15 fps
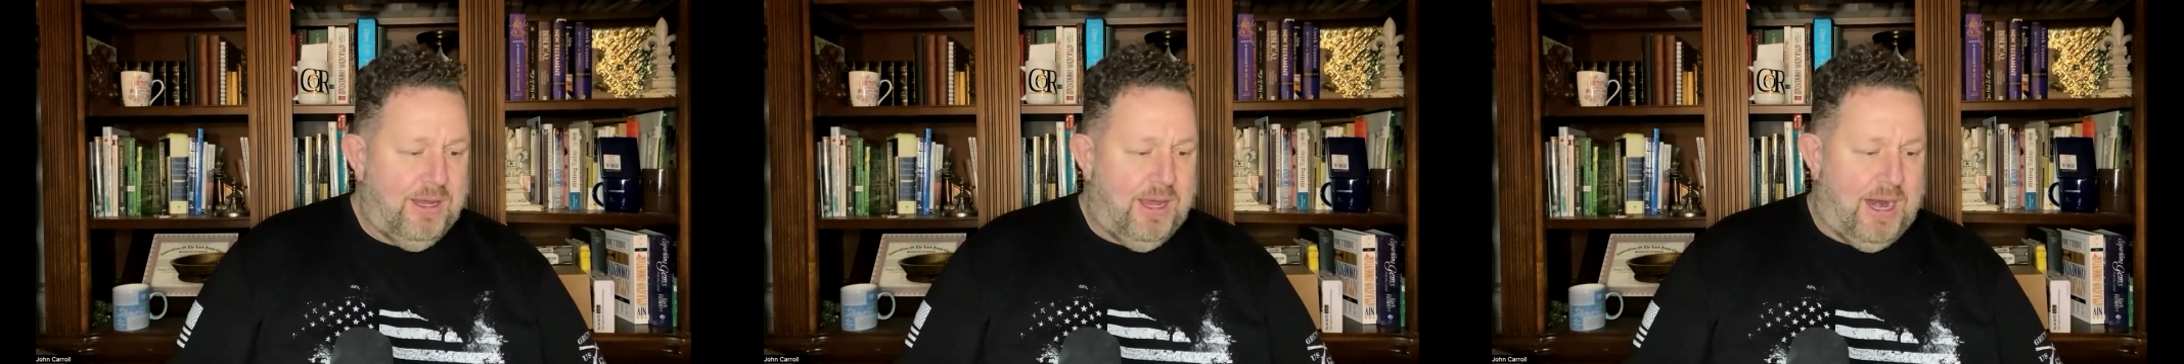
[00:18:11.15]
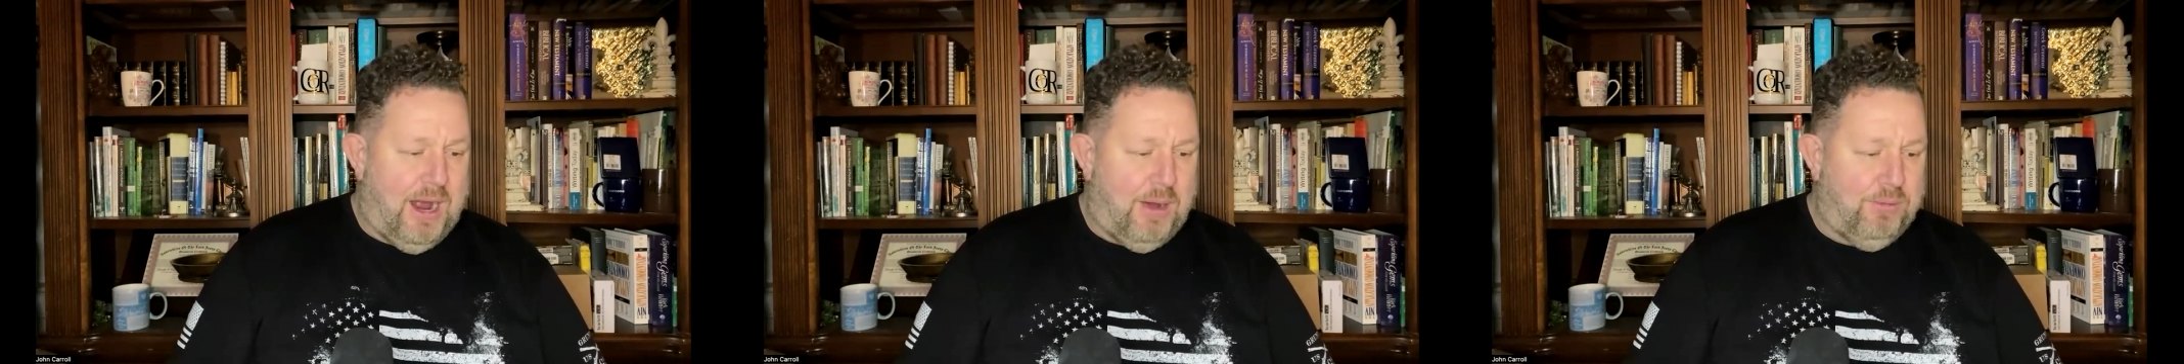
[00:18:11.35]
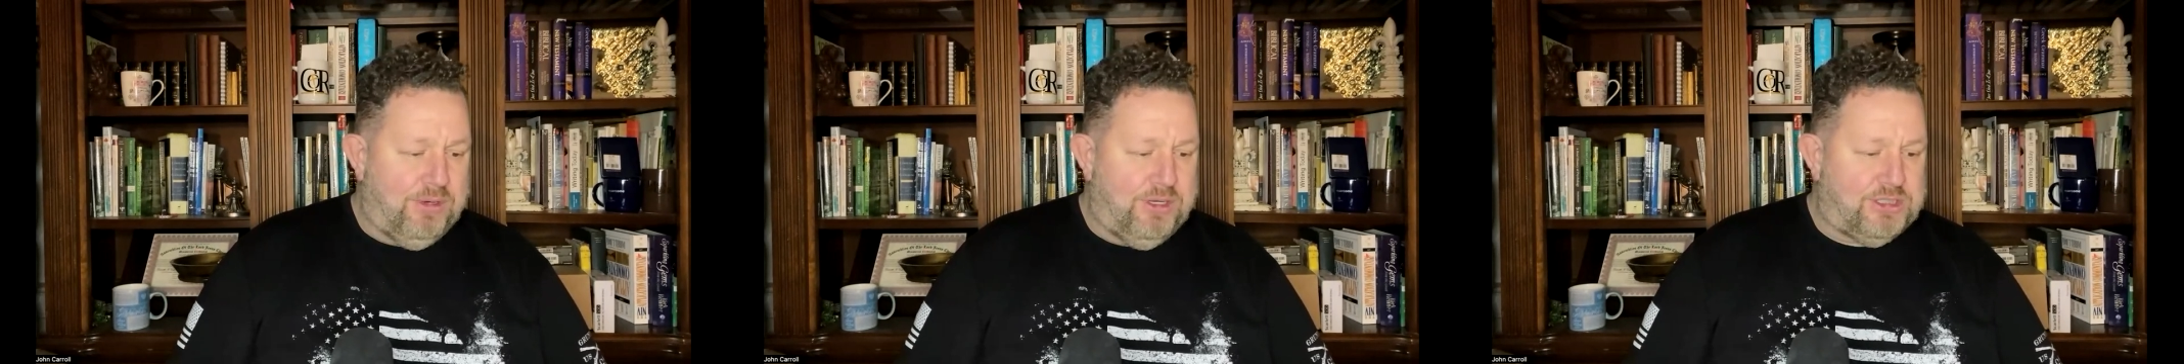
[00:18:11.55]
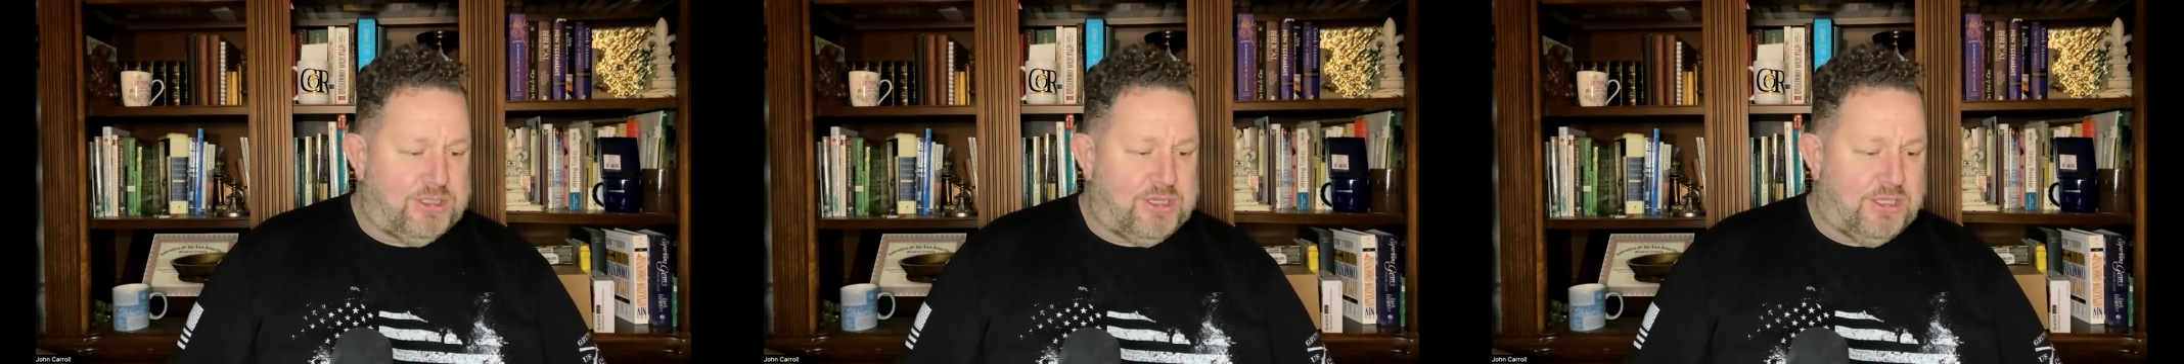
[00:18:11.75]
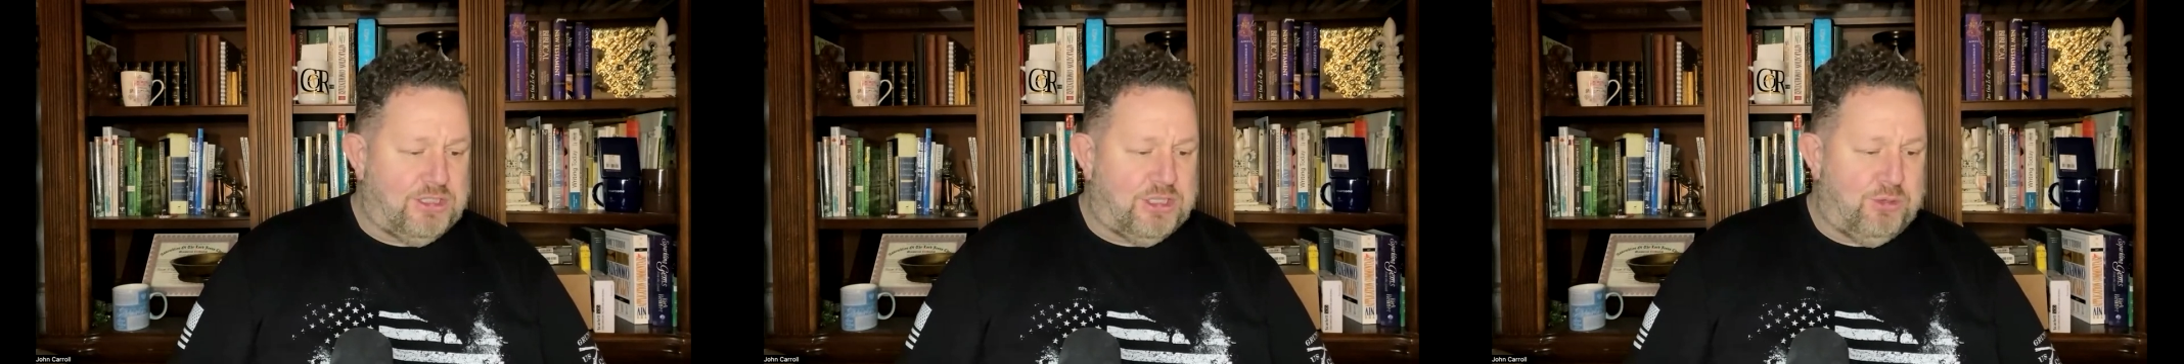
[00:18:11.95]
and I will
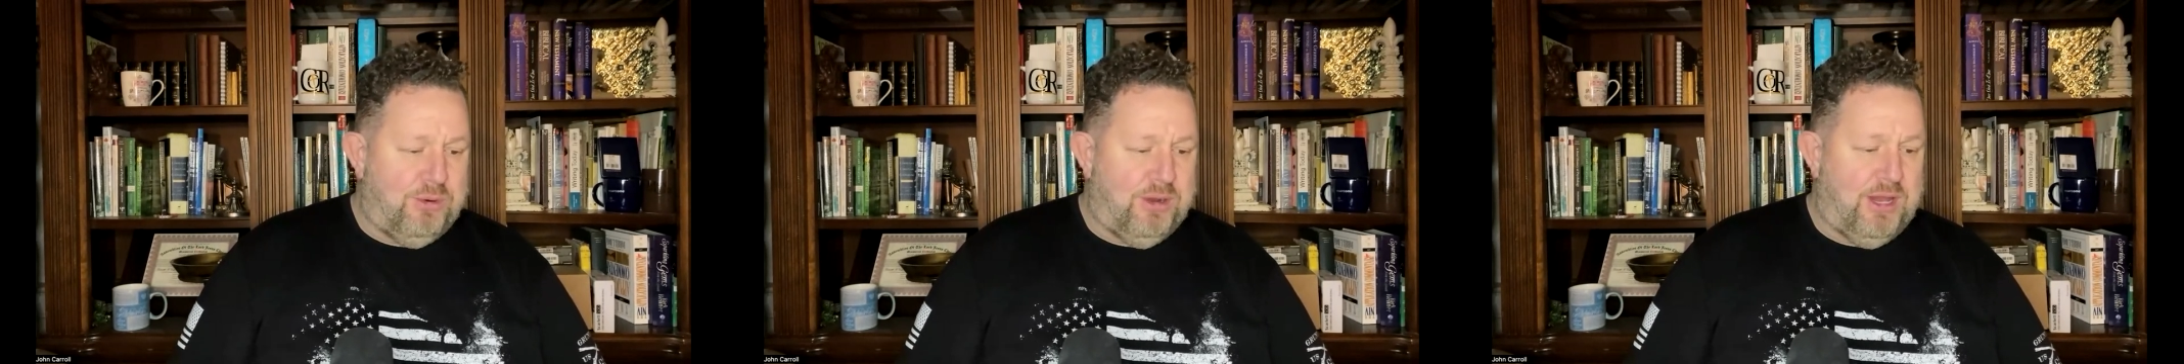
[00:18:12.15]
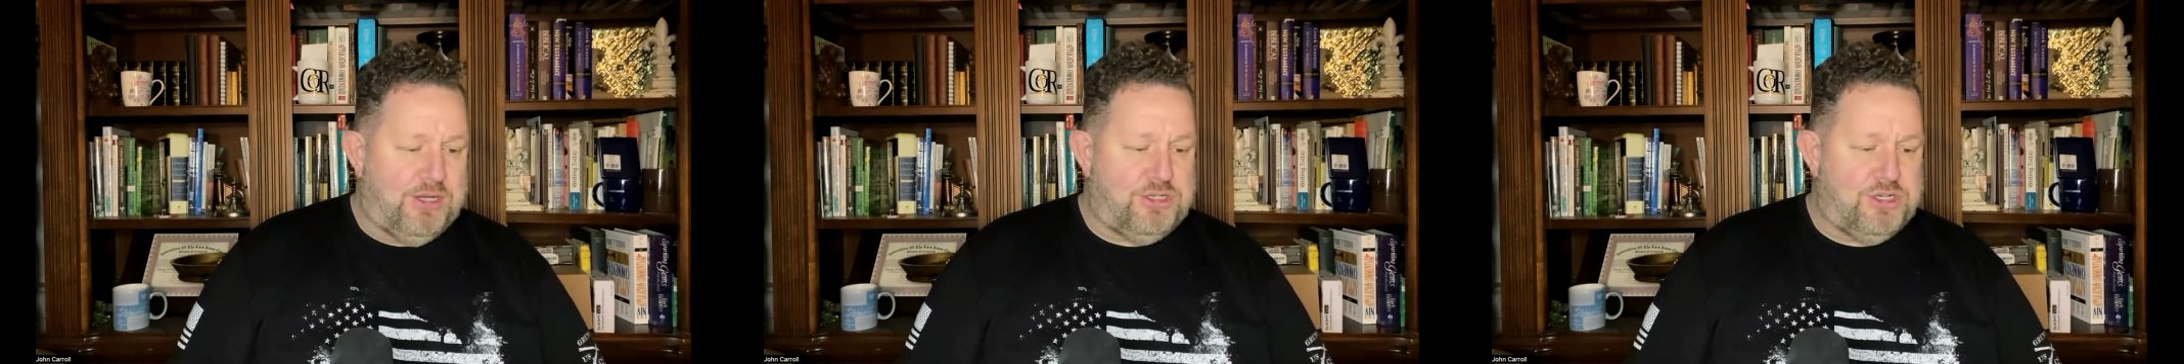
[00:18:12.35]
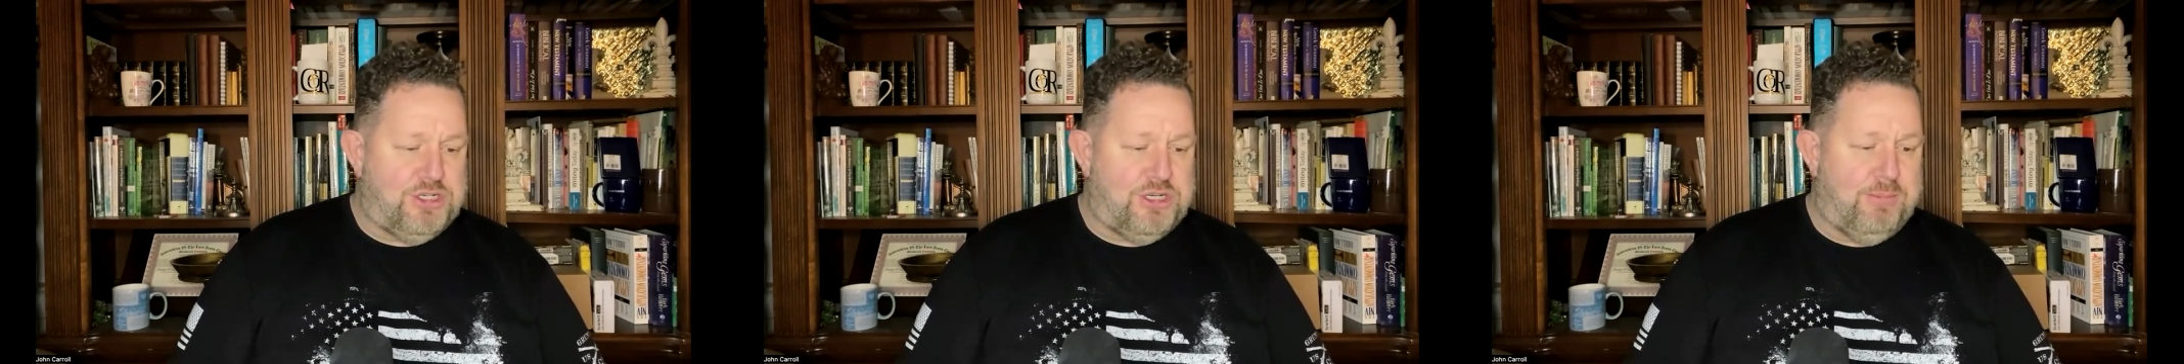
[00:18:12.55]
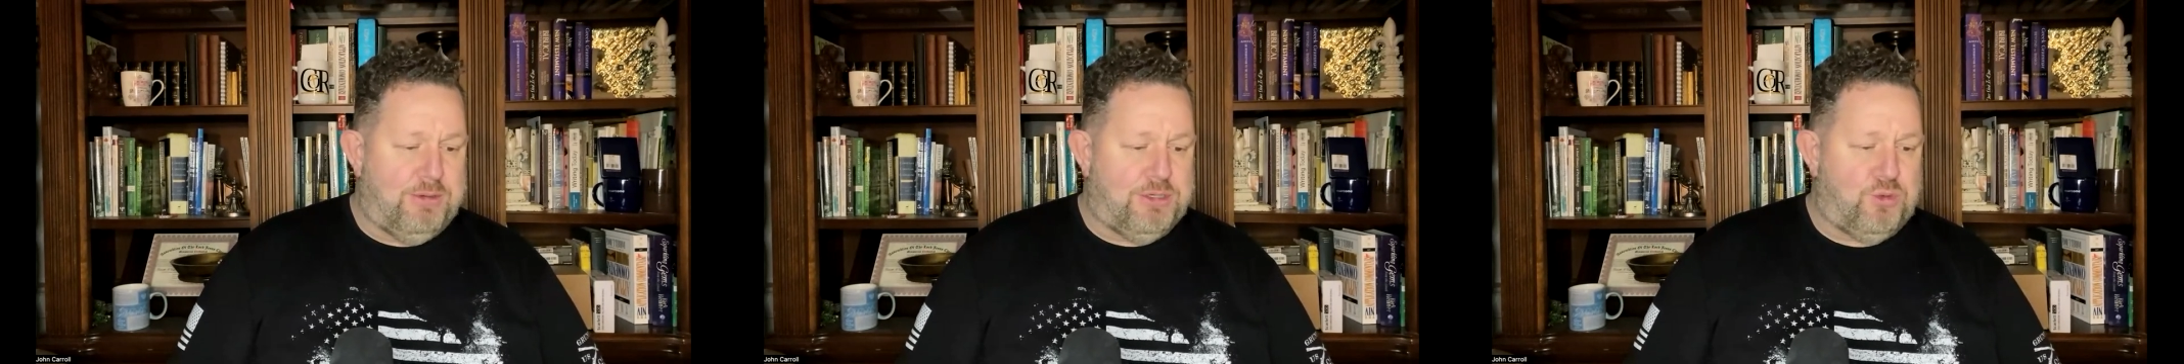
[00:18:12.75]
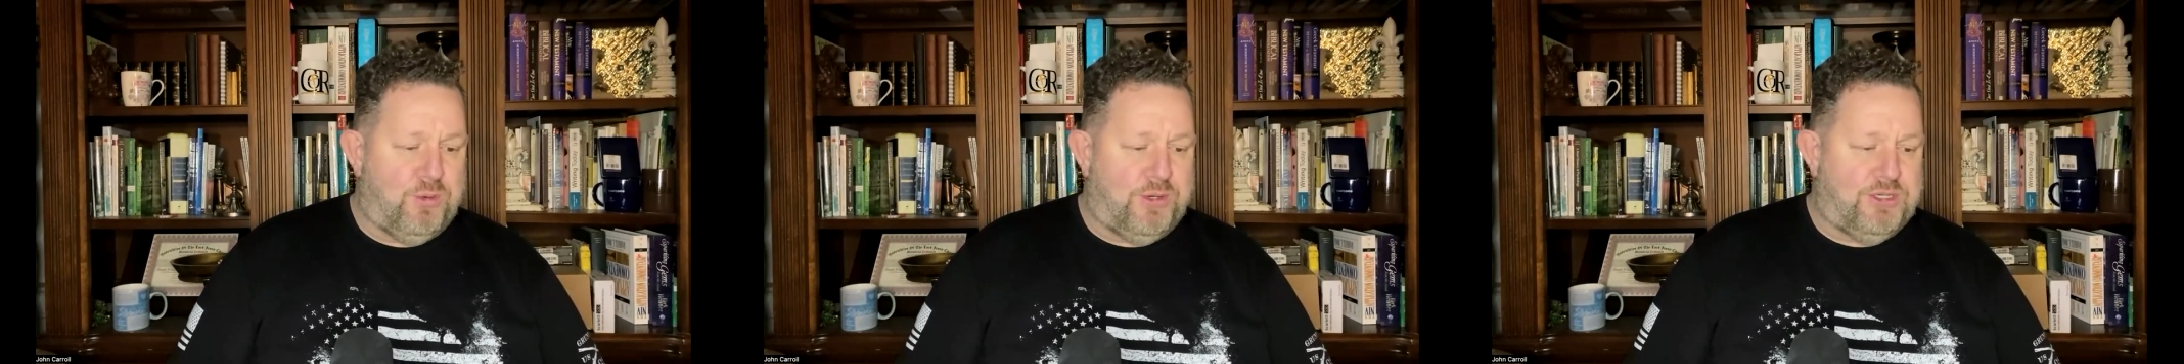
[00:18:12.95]
discuss the relationship
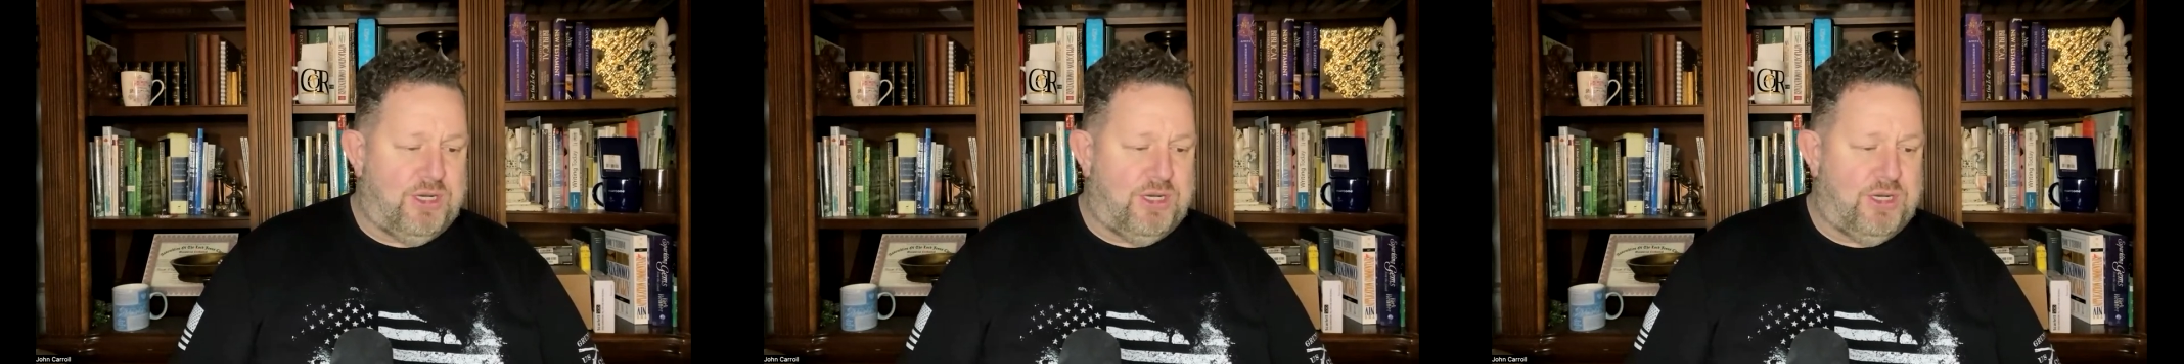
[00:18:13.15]
between